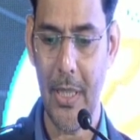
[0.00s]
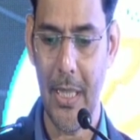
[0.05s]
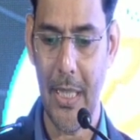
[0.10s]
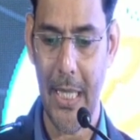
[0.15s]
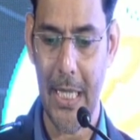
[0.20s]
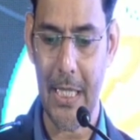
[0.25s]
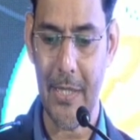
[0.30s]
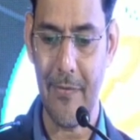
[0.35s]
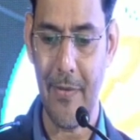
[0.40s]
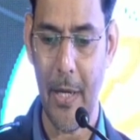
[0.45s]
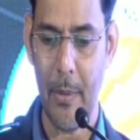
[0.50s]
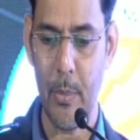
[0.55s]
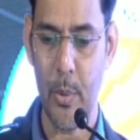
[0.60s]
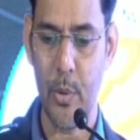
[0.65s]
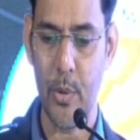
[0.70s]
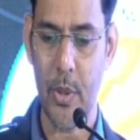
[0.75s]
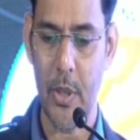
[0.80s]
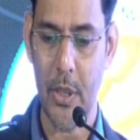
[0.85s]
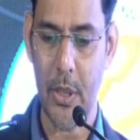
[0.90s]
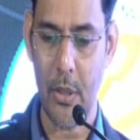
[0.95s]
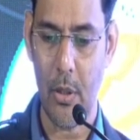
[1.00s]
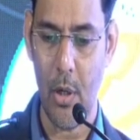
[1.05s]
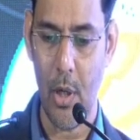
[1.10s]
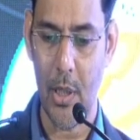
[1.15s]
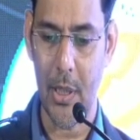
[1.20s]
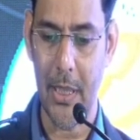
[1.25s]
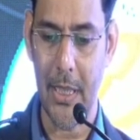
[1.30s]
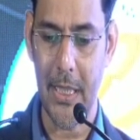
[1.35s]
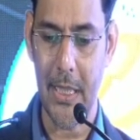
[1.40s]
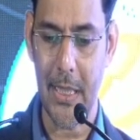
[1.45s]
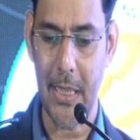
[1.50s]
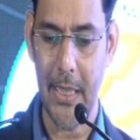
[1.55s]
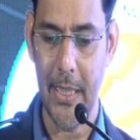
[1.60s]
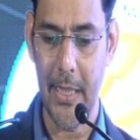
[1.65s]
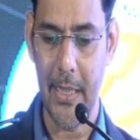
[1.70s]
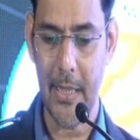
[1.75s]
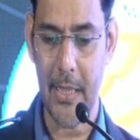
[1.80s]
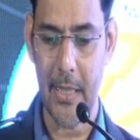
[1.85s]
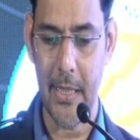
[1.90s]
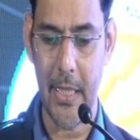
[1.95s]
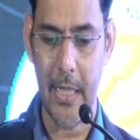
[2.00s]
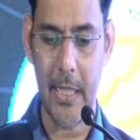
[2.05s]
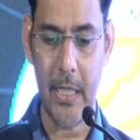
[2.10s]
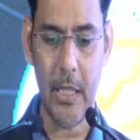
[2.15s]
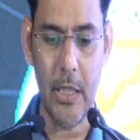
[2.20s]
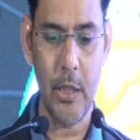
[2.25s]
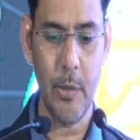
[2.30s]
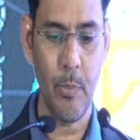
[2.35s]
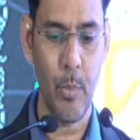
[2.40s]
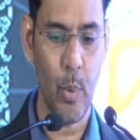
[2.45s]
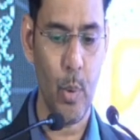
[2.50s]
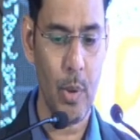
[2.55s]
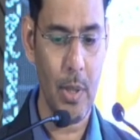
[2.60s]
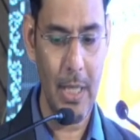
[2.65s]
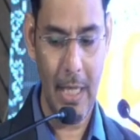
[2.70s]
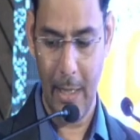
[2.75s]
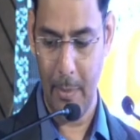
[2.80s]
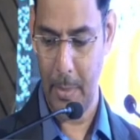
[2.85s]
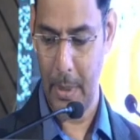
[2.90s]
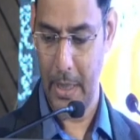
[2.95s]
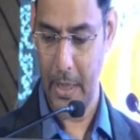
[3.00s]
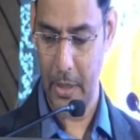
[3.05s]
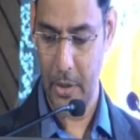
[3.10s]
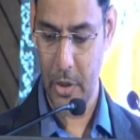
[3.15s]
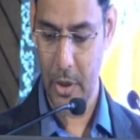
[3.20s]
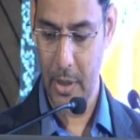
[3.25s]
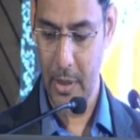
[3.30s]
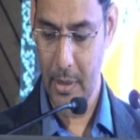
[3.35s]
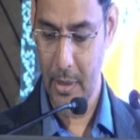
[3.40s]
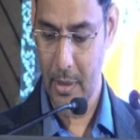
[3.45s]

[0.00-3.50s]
less fibrosis, all these things decrease portal hypertension.